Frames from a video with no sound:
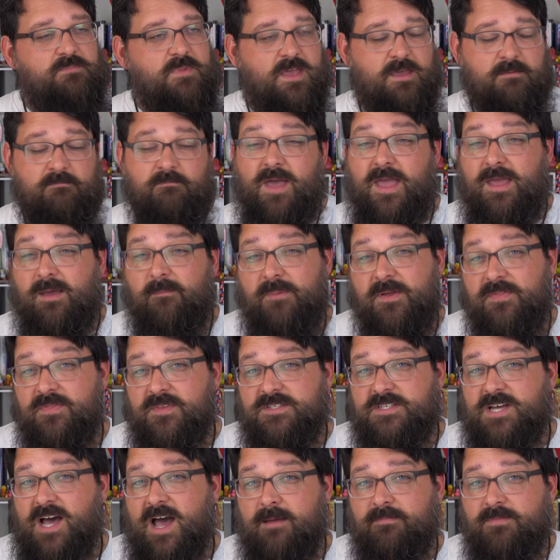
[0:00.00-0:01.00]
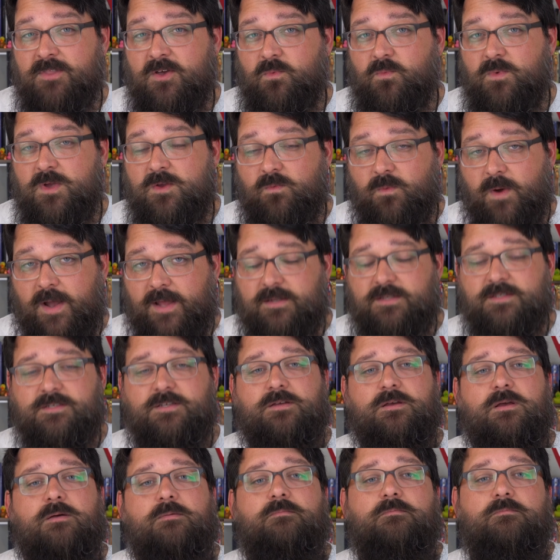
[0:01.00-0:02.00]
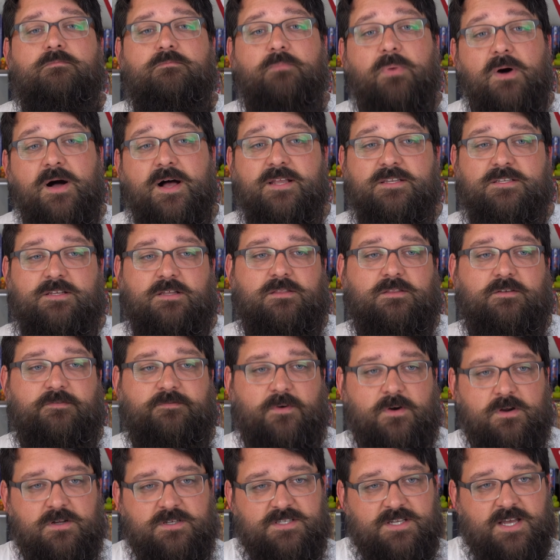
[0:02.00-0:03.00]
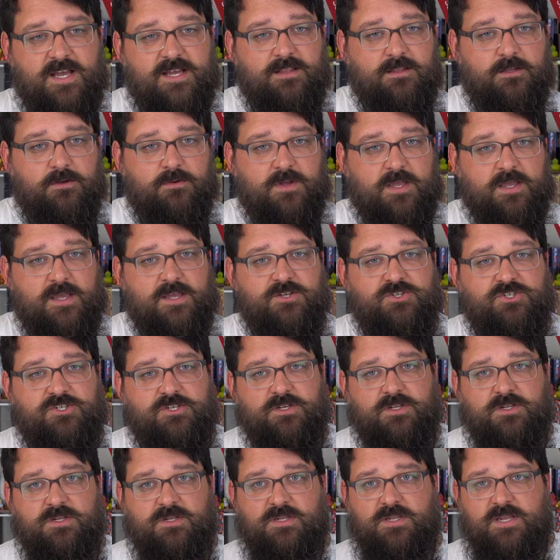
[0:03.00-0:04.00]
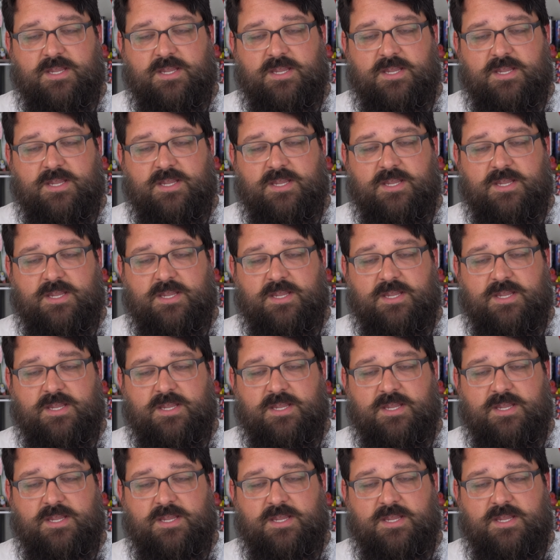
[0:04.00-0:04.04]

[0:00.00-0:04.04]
It may have been the time that we went, but the Far Side location